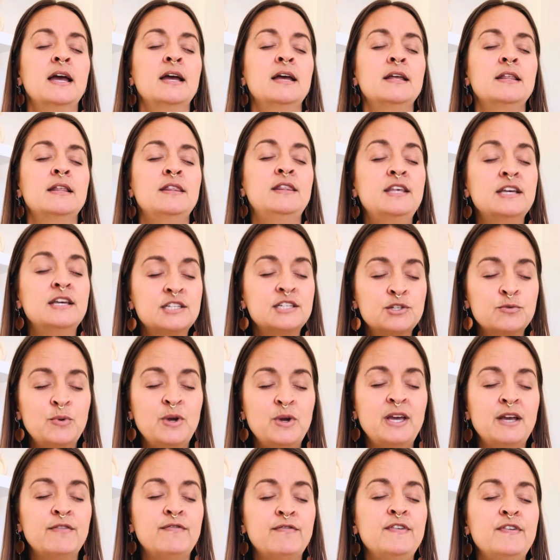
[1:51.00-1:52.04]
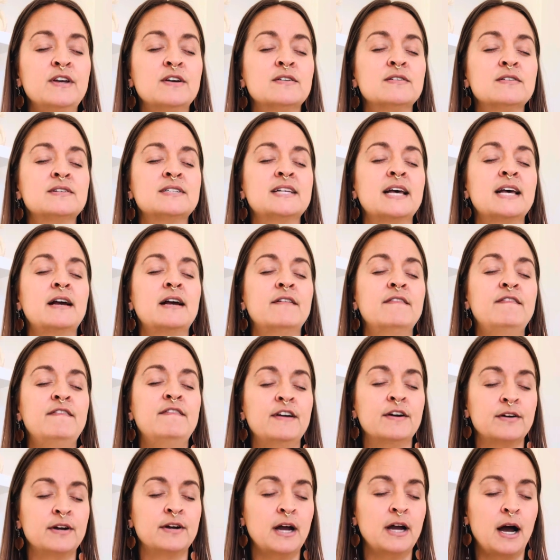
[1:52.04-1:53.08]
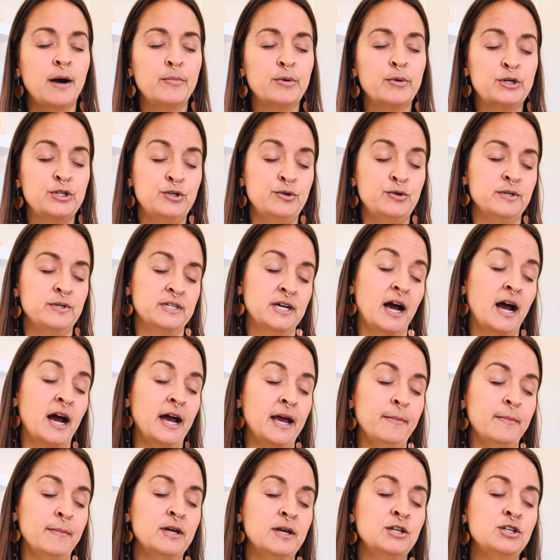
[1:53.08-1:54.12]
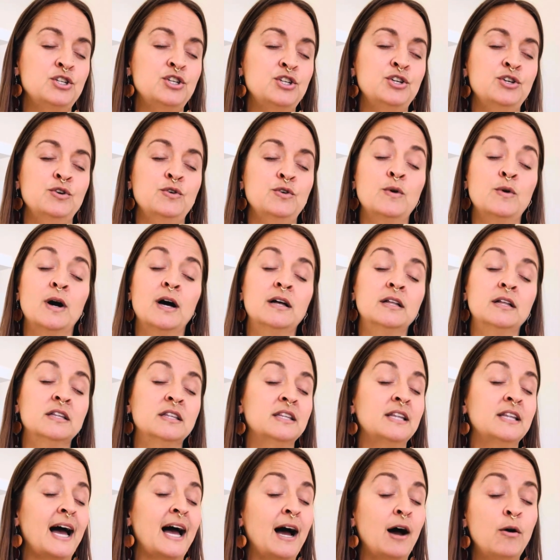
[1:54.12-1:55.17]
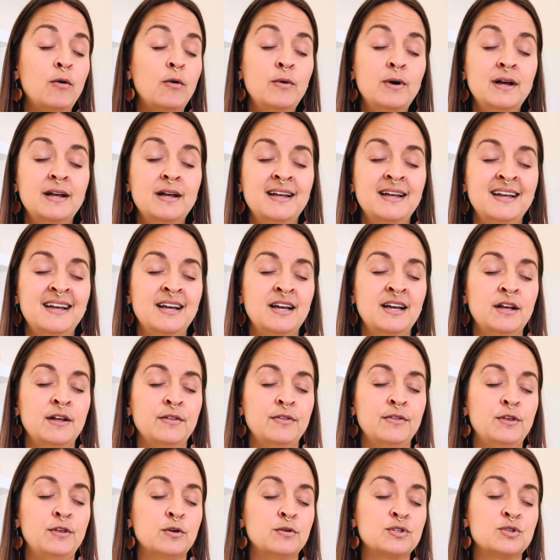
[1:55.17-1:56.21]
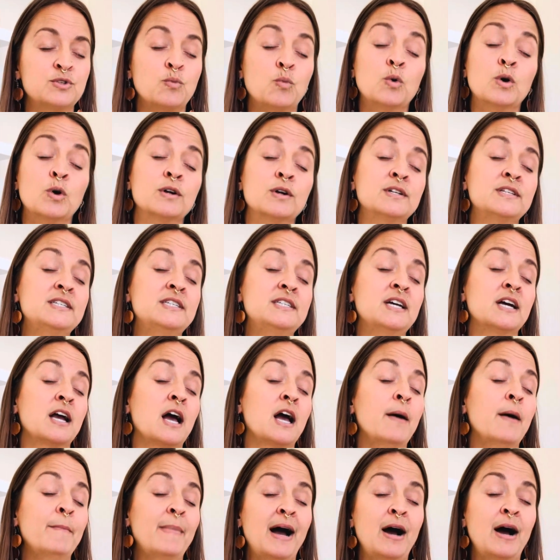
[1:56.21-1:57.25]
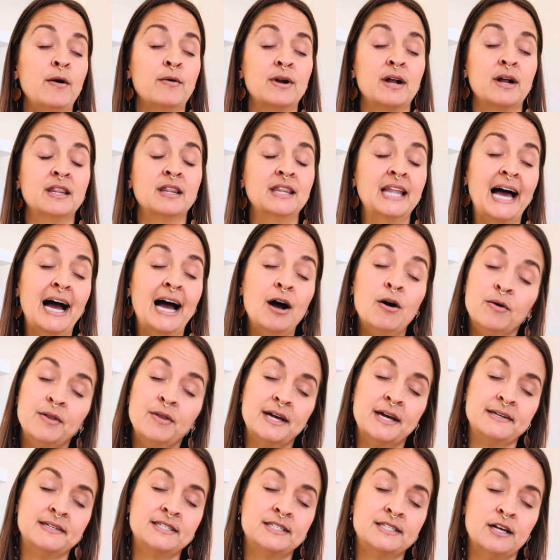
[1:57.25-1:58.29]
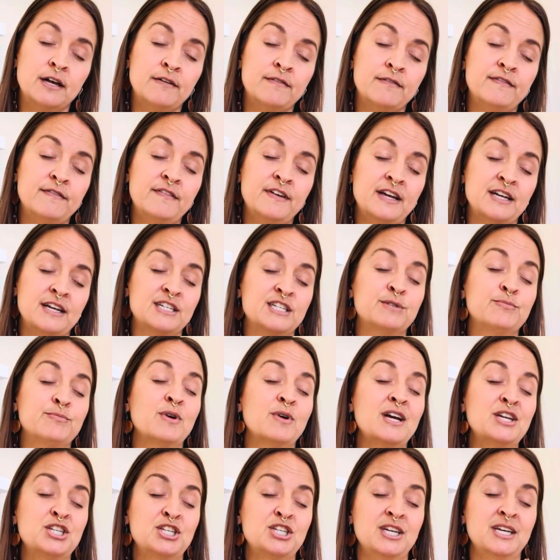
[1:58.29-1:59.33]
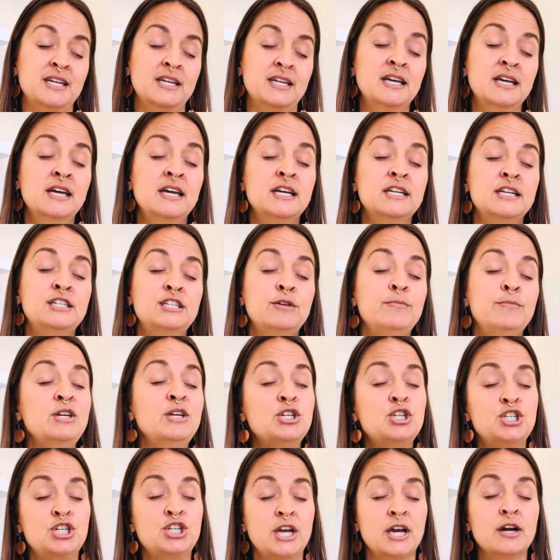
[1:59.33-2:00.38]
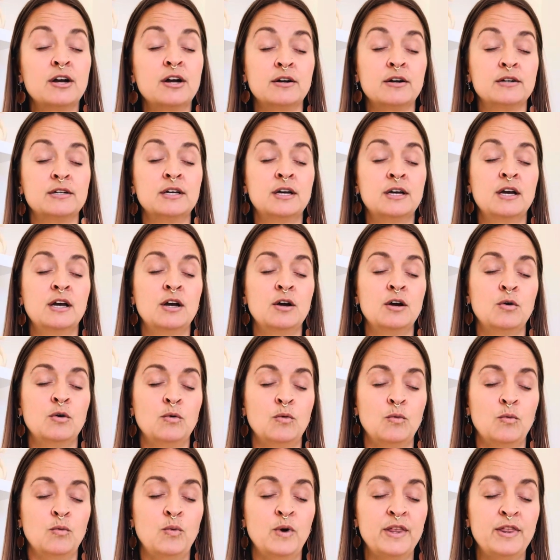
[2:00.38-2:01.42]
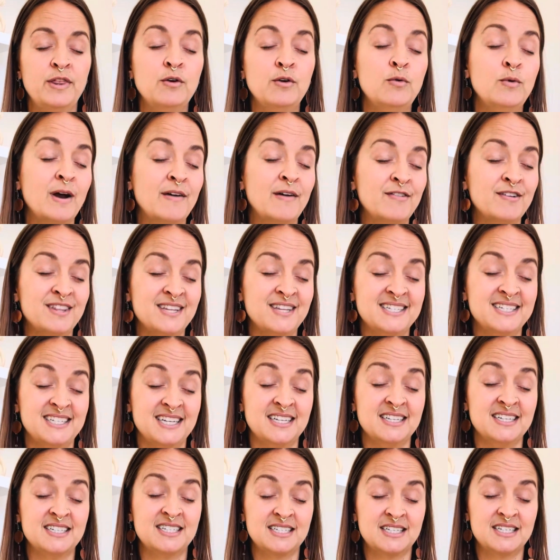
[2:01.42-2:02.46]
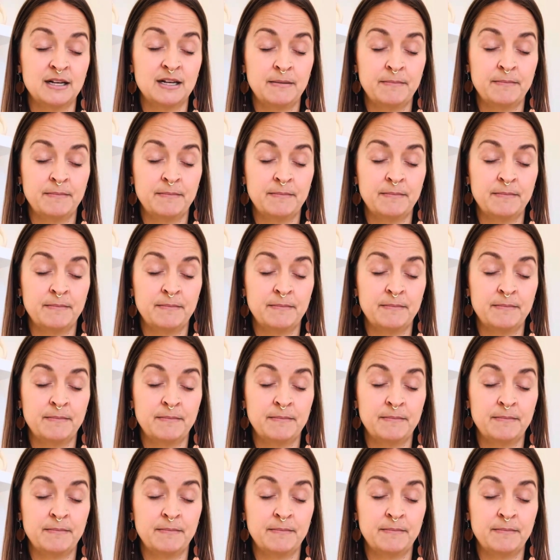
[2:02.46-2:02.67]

This week feels like a very opportune time to allow those words to come out, allow that self-expression to be shared with whoever this is.